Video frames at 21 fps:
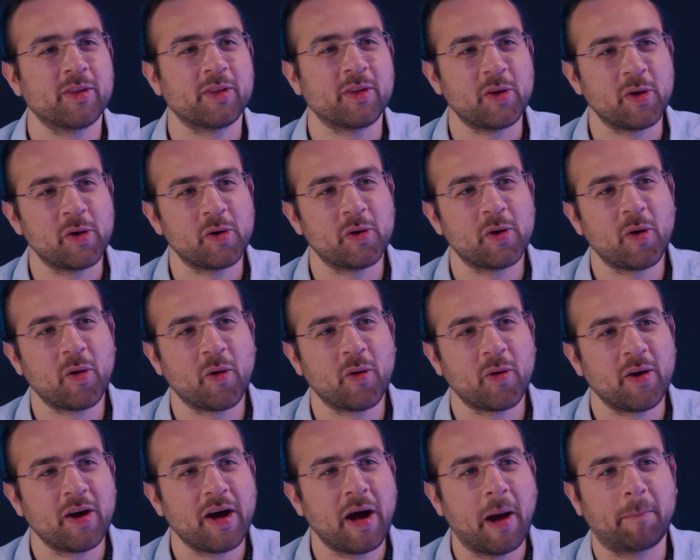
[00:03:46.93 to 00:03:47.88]
Do you
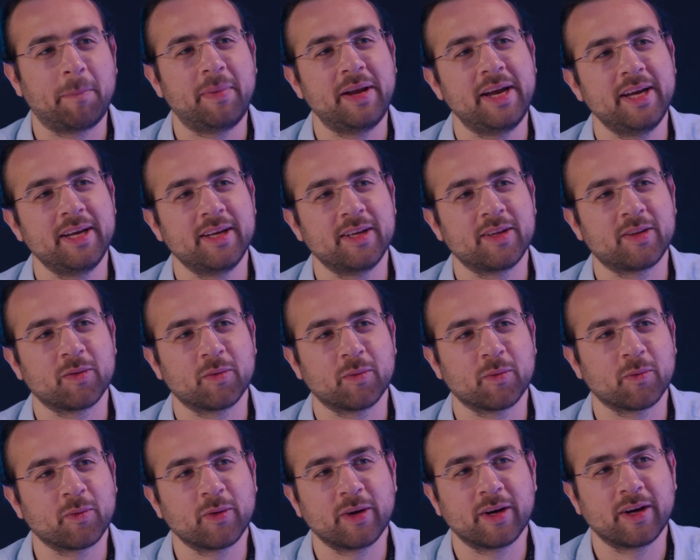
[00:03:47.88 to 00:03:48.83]
know a place
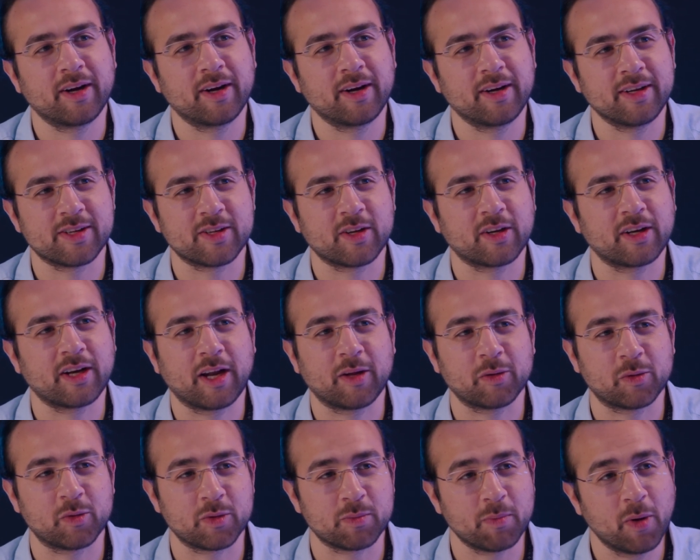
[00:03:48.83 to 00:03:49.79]
where it's not
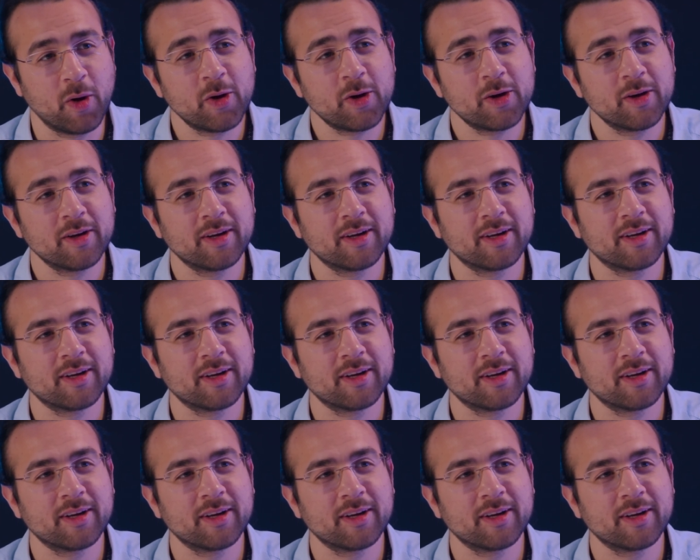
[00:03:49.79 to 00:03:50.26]
allowed to smoke?